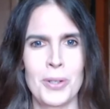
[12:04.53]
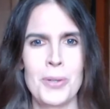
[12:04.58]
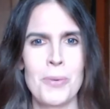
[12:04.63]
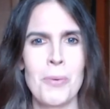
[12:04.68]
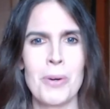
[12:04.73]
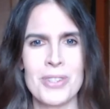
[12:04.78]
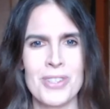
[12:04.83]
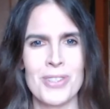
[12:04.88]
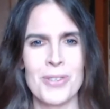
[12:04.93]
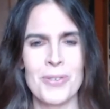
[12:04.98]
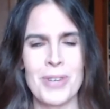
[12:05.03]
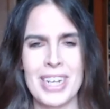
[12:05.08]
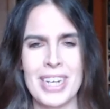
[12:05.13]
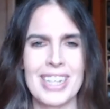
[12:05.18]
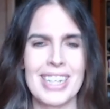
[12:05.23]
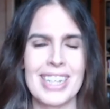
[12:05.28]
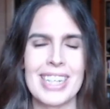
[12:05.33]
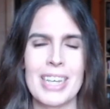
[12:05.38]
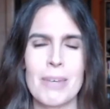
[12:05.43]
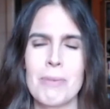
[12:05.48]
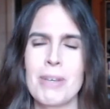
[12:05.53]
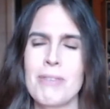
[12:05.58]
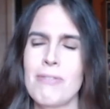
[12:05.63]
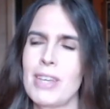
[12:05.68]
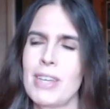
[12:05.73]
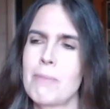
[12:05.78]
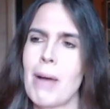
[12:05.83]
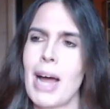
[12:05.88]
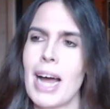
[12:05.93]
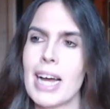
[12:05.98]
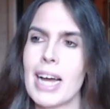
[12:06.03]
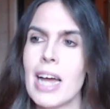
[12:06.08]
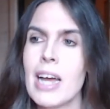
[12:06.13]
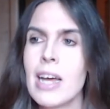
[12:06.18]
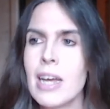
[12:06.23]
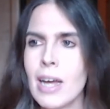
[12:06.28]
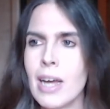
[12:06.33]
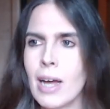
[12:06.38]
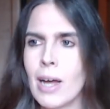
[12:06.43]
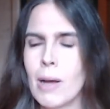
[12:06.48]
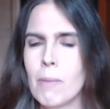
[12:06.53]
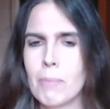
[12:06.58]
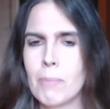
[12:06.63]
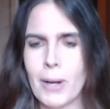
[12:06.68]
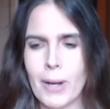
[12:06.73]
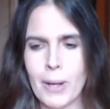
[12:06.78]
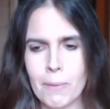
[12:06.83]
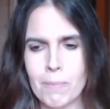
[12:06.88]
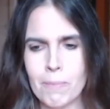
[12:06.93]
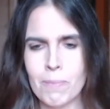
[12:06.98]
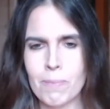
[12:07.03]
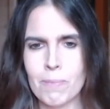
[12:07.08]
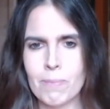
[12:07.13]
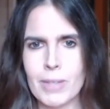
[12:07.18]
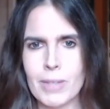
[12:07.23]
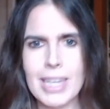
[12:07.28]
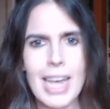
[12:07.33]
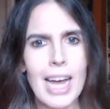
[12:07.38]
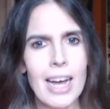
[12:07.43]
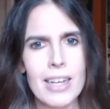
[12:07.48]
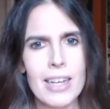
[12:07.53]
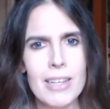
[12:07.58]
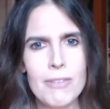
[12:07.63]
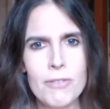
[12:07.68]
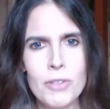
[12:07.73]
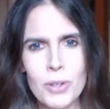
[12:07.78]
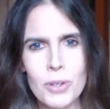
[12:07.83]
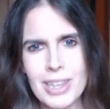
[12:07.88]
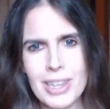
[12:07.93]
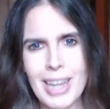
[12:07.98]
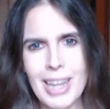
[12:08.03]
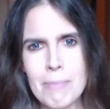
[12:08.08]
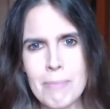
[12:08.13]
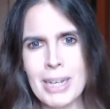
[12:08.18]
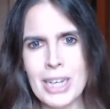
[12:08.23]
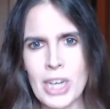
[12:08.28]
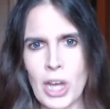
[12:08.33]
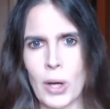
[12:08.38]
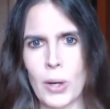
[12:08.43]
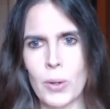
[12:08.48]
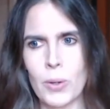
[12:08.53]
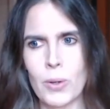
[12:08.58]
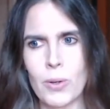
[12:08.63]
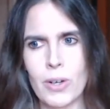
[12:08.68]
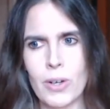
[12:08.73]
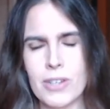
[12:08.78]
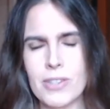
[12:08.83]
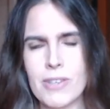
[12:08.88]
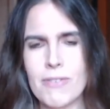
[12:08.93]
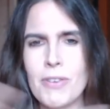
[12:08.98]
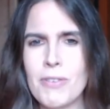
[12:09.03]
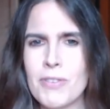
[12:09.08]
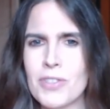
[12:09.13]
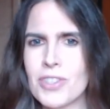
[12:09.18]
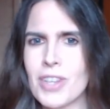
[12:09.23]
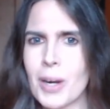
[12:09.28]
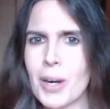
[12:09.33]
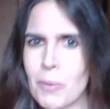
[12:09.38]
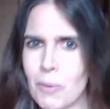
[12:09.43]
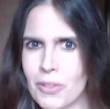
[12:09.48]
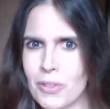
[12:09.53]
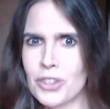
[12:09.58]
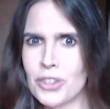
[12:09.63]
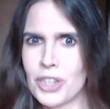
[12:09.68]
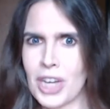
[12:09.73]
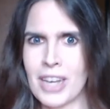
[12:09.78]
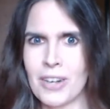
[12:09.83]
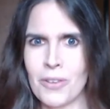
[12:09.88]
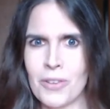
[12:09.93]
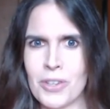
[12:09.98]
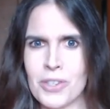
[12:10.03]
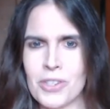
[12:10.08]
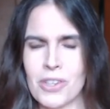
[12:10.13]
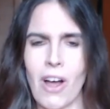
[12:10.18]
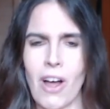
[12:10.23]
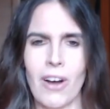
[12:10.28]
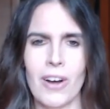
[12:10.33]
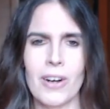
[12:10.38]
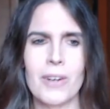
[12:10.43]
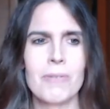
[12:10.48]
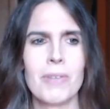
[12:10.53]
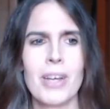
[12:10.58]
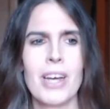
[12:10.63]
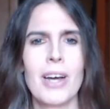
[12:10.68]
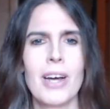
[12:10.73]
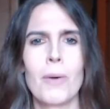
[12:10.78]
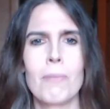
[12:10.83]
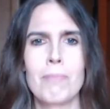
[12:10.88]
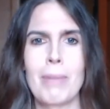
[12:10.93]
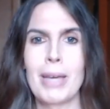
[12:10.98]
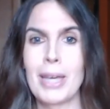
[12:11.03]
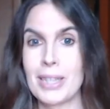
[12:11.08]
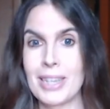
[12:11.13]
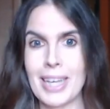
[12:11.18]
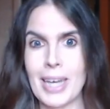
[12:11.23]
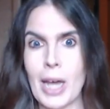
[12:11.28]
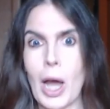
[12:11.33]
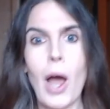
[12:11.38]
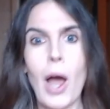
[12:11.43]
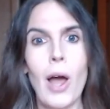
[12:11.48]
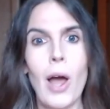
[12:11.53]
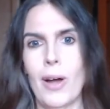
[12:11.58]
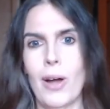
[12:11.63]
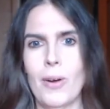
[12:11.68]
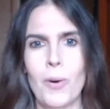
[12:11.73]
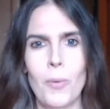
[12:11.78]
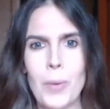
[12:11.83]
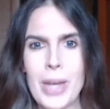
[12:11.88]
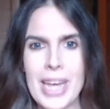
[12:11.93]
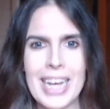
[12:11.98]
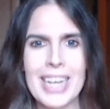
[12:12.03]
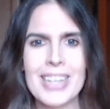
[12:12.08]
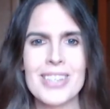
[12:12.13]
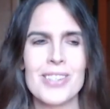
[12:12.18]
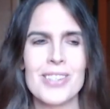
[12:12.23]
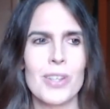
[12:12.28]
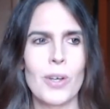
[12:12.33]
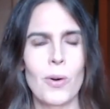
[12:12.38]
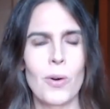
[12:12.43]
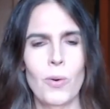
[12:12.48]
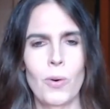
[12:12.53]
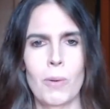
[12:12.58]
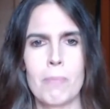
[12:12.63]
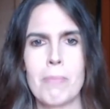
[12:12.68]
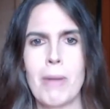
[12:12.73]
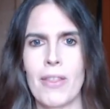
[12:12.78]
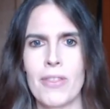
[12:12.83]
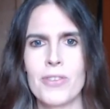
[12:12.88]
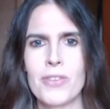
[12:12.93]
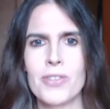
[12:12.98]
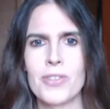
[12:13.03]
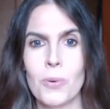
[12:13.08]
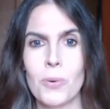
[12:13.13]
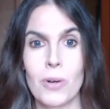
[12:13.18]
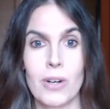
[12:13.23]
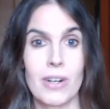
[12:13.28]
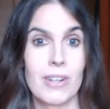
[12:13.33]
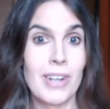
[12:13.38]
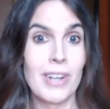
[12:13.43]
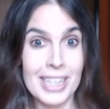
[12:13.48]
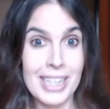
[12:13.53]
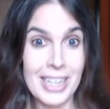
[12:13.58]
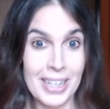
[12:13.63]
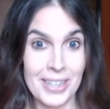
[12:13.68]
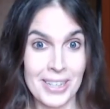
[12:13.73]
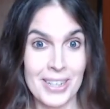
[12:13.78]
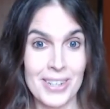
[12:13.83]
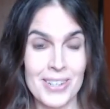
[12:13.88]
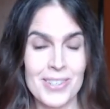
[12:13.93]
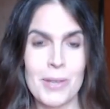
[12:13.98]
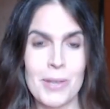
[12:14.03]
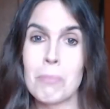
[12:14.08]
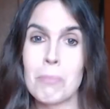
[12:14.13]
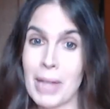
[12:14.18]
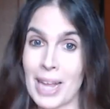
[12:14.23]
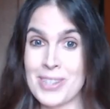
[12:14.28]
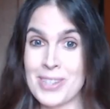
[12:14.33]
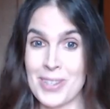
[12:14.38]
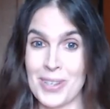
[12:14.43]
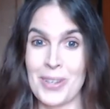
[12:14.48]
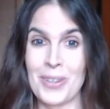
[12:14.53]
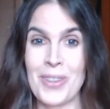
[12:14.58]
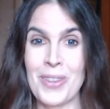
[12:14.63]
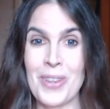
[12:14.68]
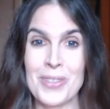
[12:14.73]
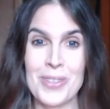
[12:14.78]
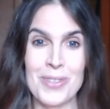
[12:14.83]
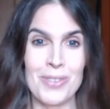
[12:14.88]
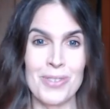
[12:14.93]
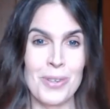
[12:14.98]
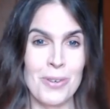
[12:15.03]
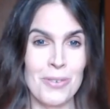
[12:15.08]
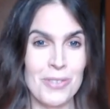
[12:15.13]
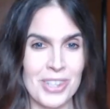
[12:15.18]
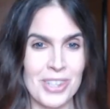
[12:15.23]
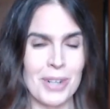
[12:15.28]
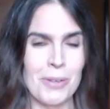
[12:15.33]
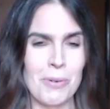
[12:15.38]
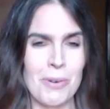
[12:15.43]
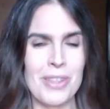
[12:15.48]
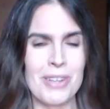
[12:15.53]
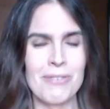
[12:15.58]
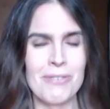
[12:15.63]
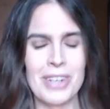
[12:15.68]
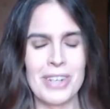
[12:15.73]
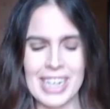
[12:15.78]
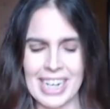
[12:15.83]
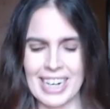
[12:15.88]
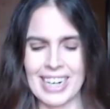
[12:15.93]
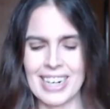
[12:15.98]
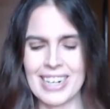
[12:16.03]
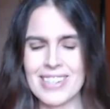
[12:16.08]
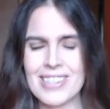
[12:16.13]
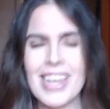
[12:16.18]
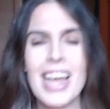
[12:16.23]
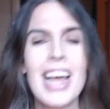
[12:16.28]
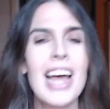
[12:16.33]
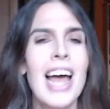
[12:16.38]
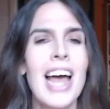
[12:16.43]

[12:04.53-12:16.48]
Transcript: who wants to read it and give me feedback? But um, yeah, if you could let me know, because if you've stuck with the channel this long, be it like weeks or months or years, and bless you, those of you who've stuck with it for years.